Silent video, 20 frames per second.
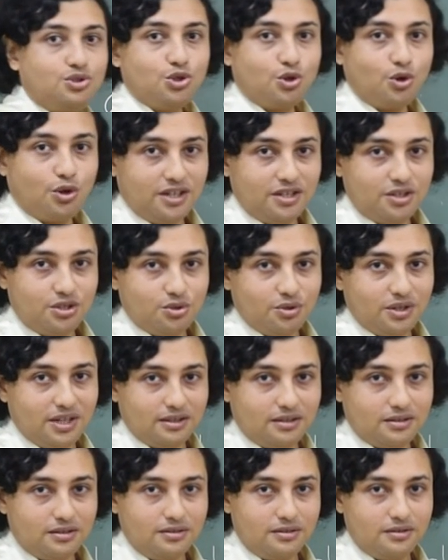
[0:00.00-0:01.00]
join
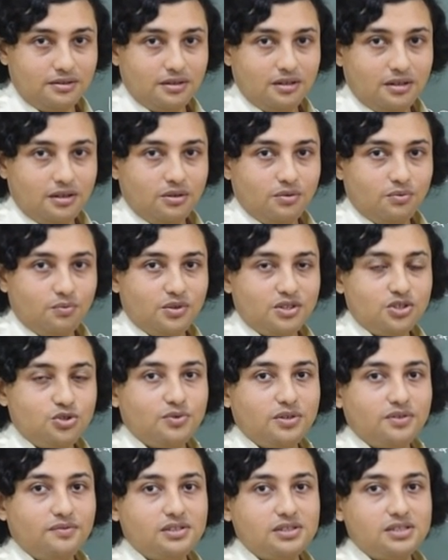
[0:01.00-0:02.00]
together which
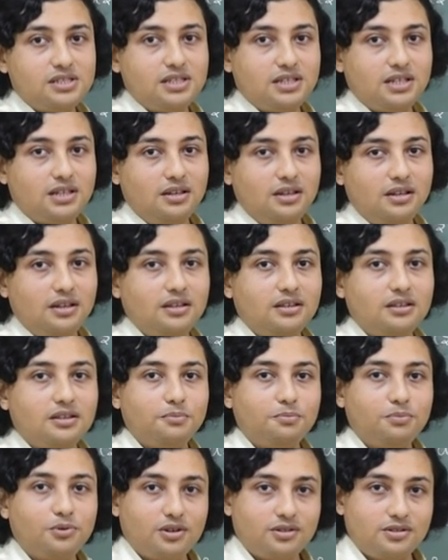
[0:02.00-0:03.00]
we will deal in the
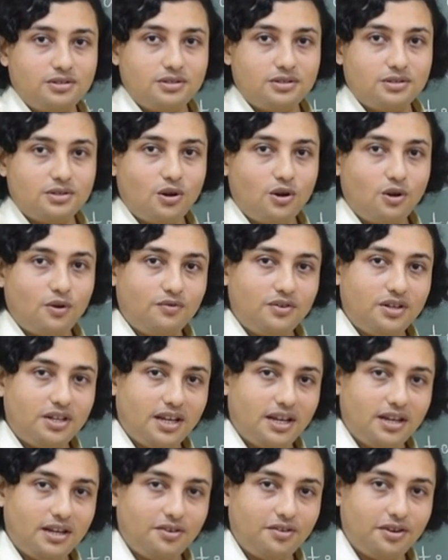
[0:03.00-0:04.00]
process of
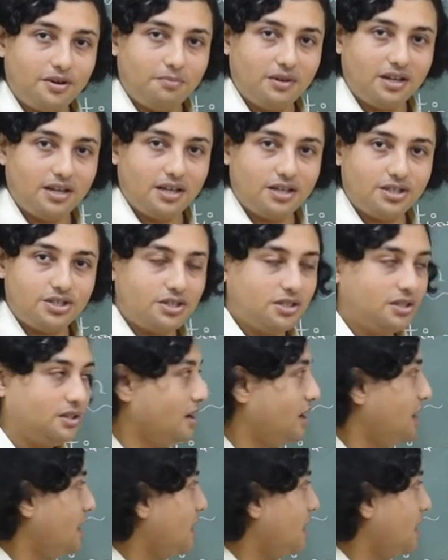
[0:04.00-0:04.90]
DNA replication